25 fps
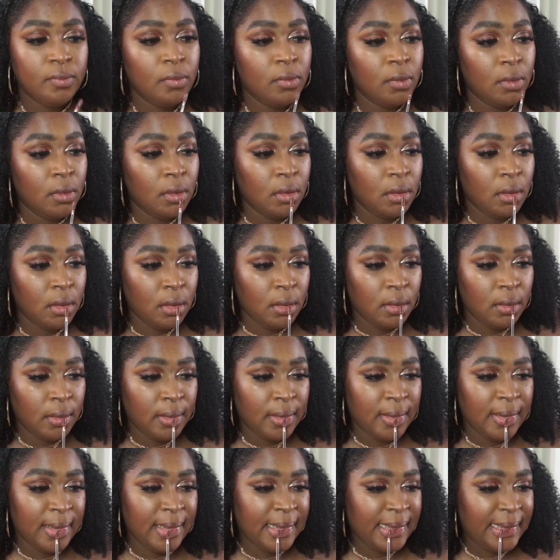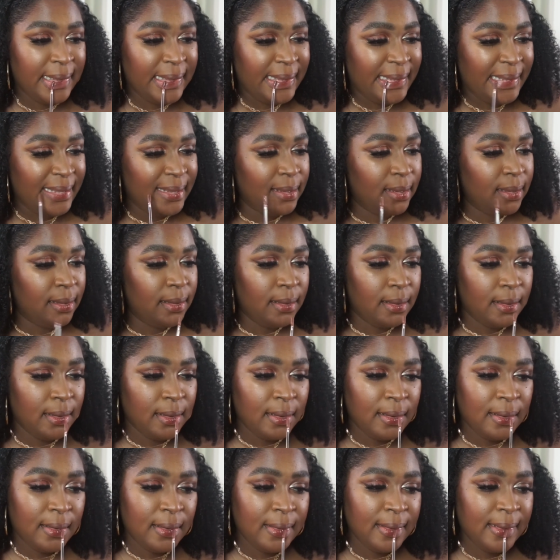
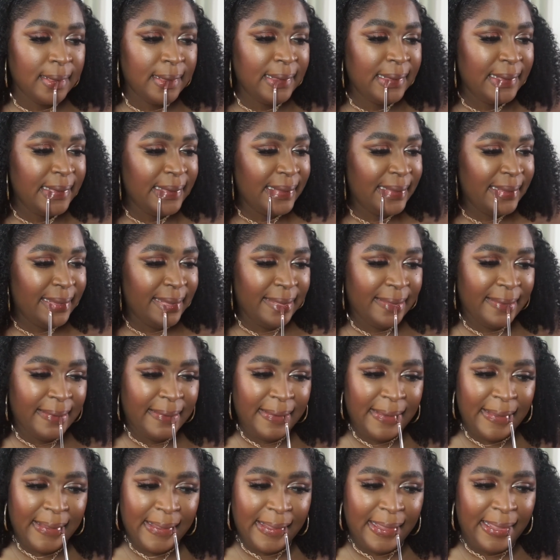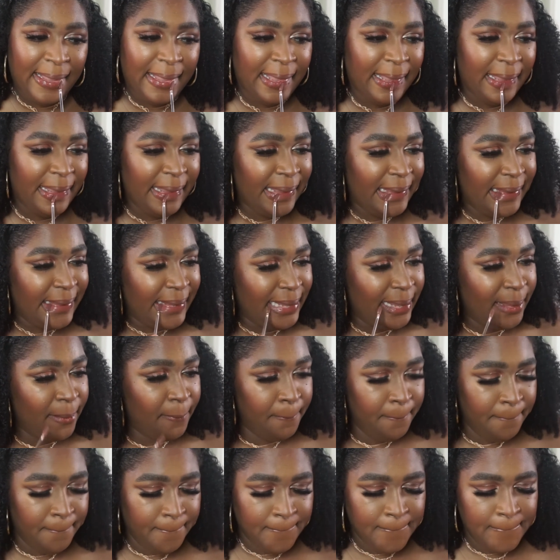
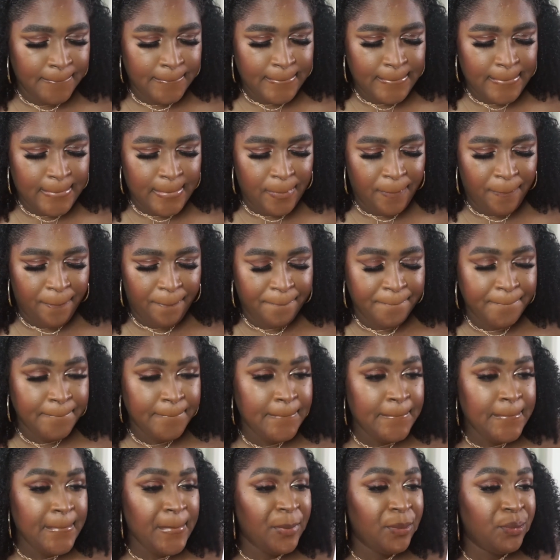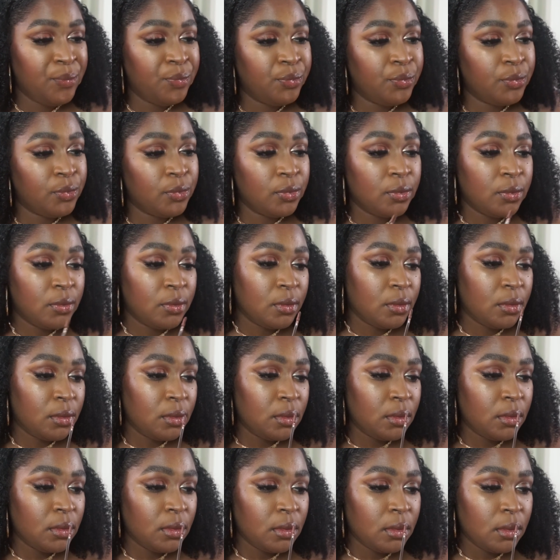
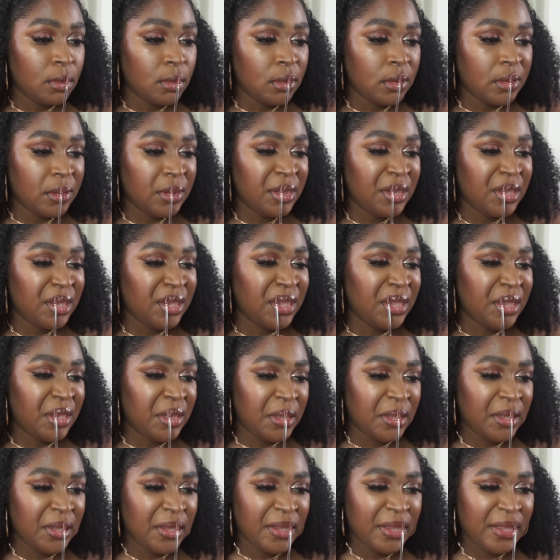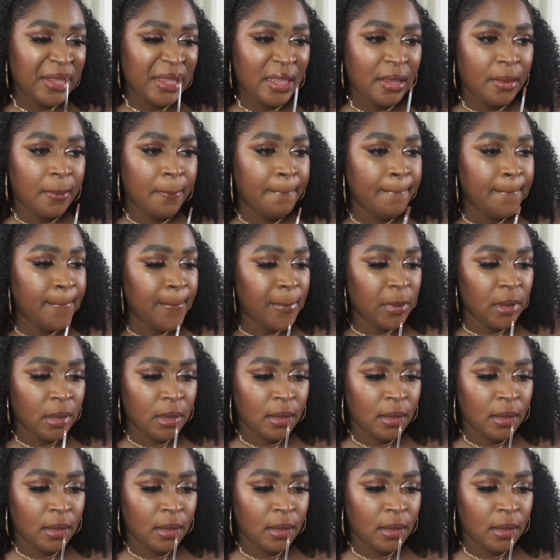[no speech]